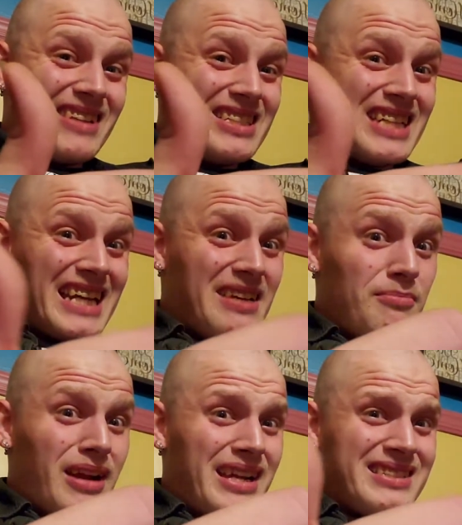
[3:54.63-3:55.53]
China
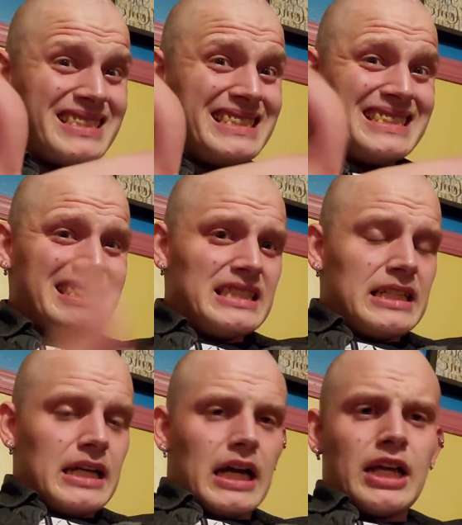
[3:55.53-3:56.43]
brands,
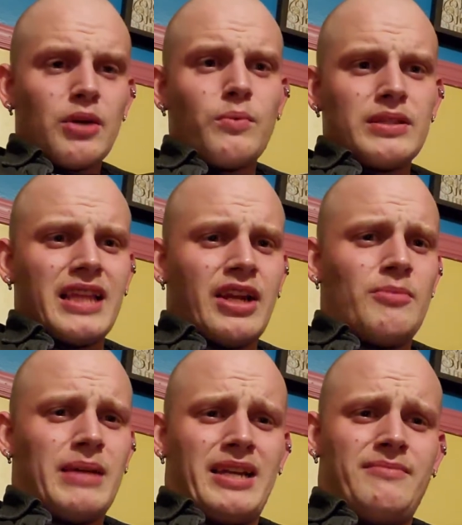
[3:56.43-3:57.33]
I don't want that on
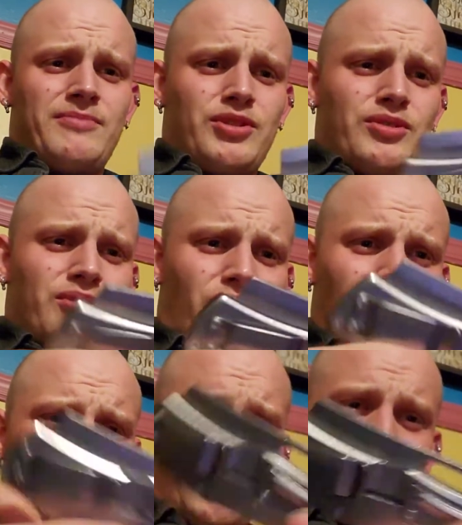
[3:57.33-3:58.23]
a